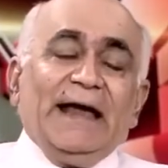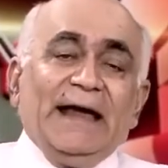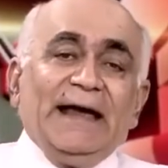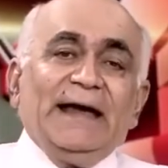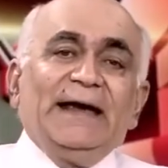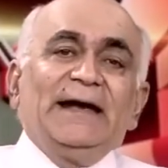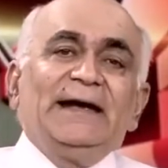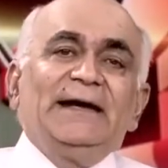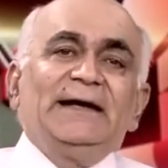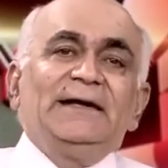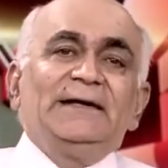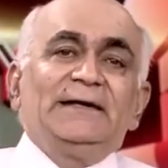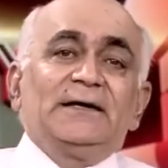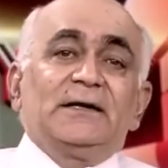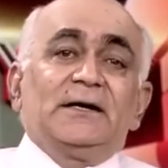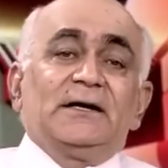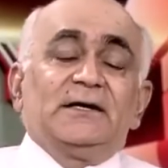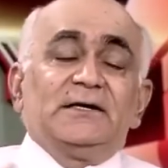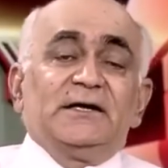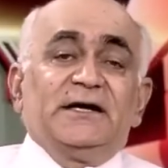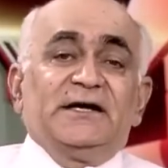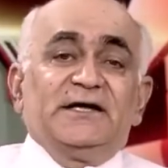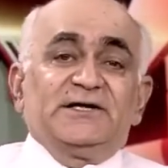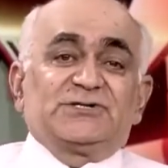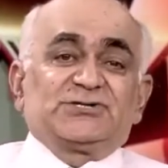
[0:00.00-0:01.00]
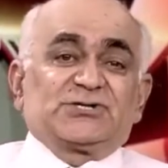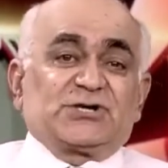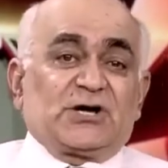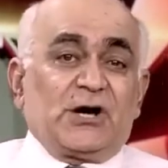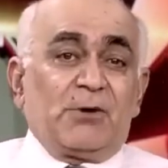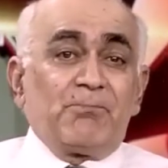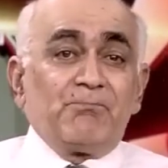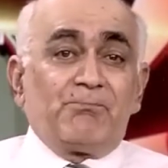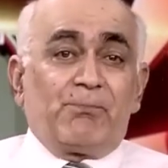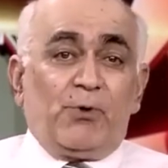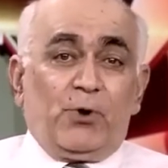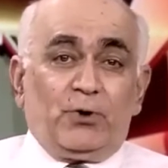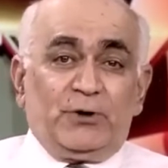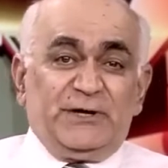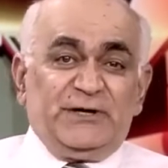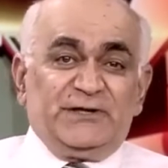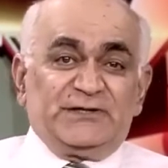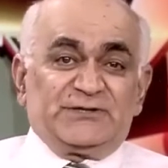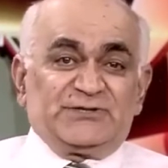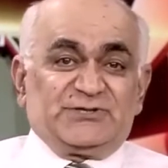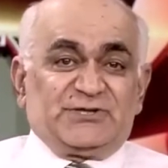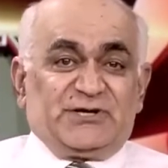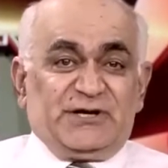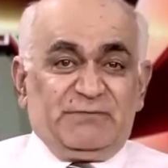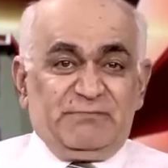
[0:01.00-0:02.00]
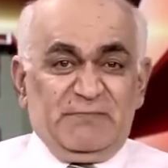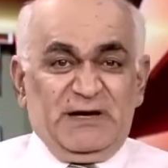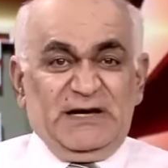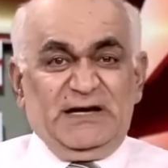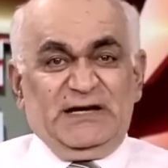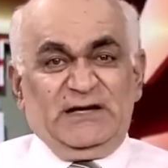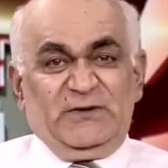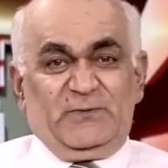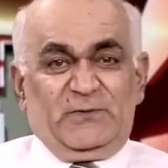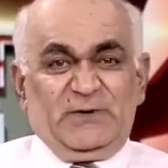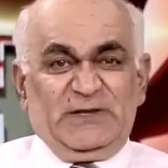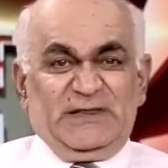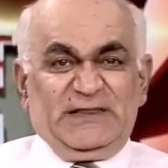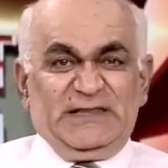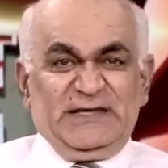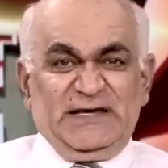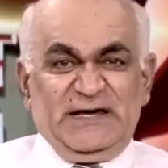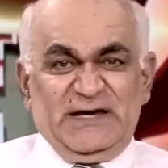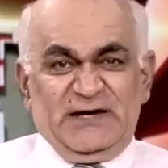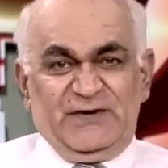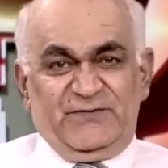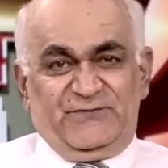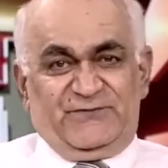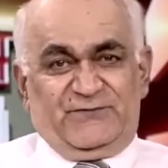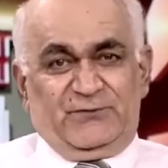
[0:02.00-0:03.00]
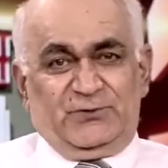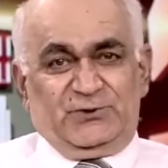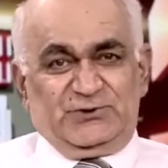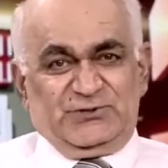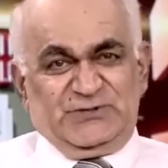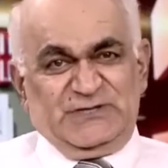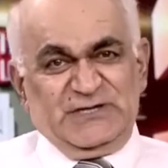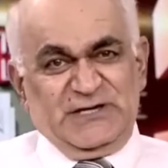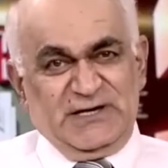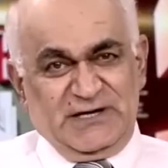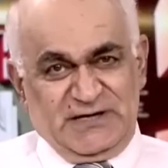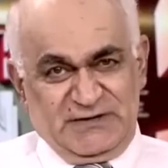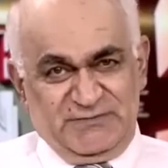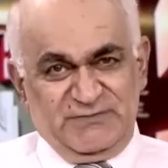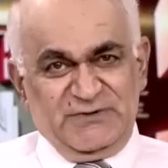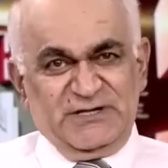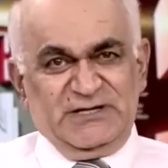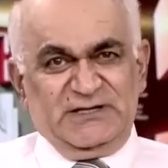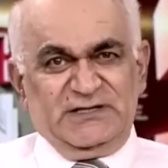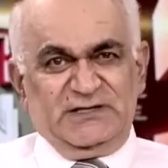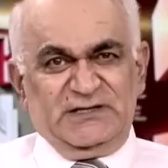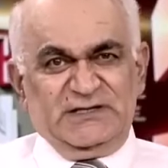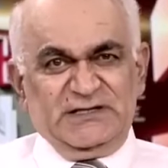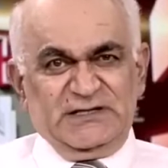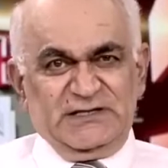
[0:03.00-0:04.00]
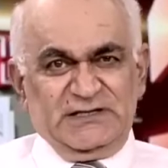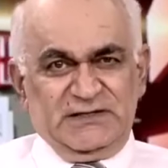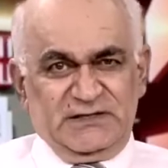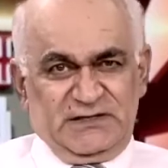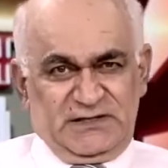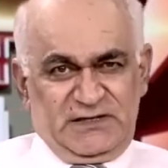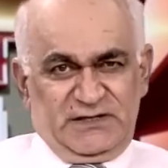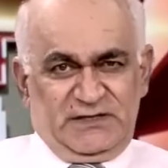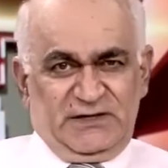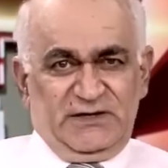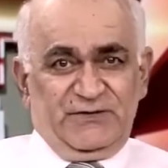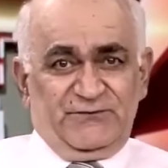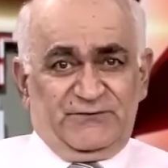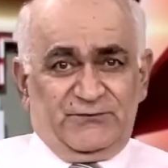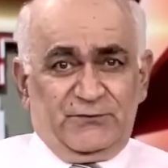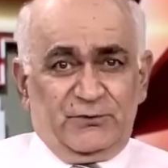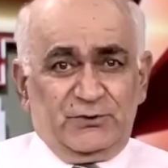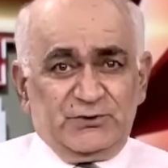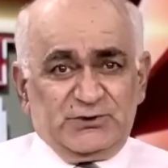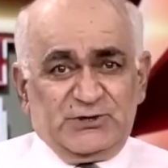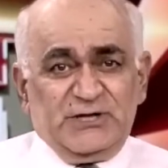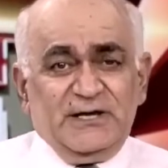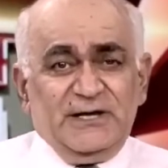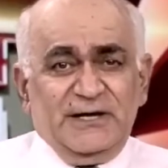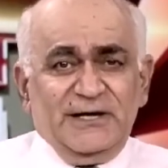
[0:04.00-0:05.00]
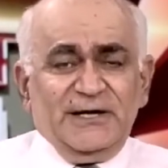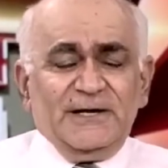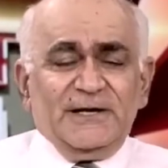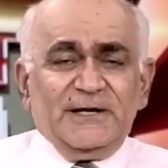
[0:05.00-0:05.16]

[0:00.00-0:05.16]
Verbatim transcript: and its components remain with the Air Force, the Army and the Air Force,